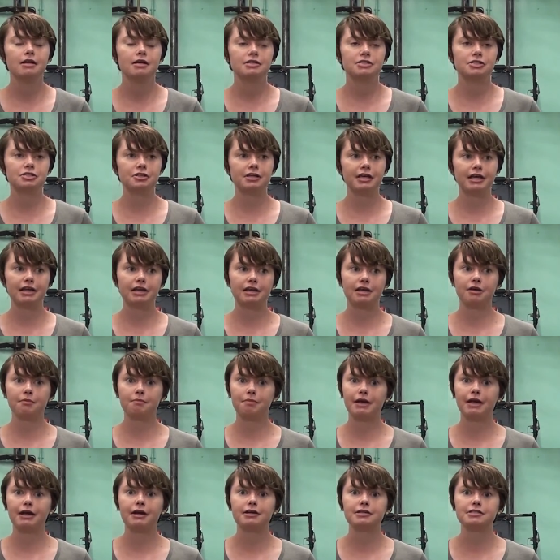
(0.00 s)
to get a
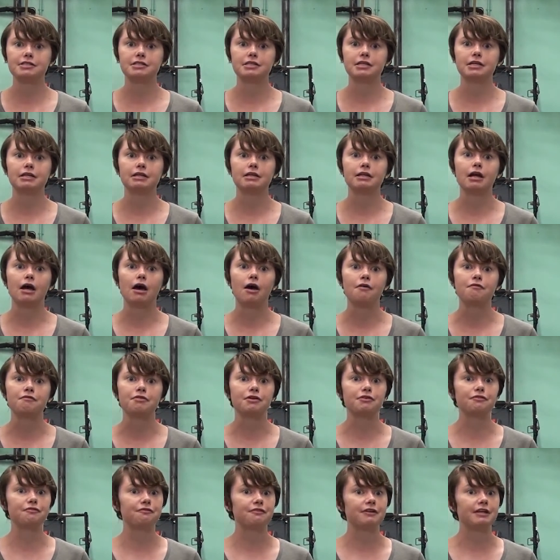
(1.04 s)
comparison of
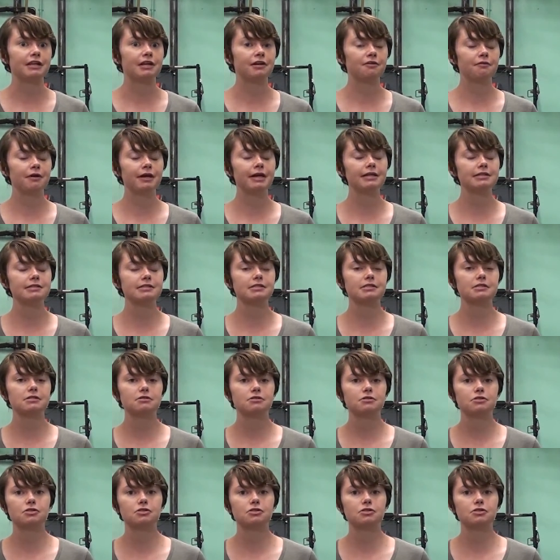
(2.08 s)
their feeding rates.